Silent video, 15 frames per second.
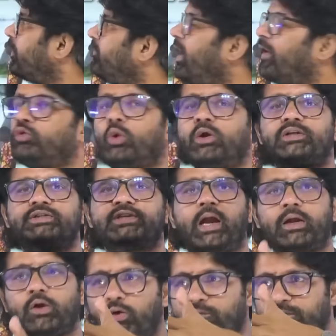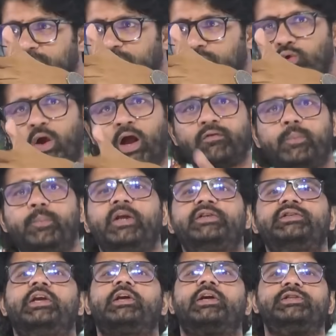we have to understand or need to have a
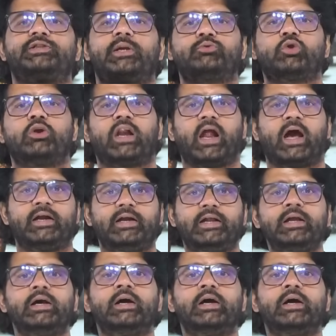basic conceptual clarity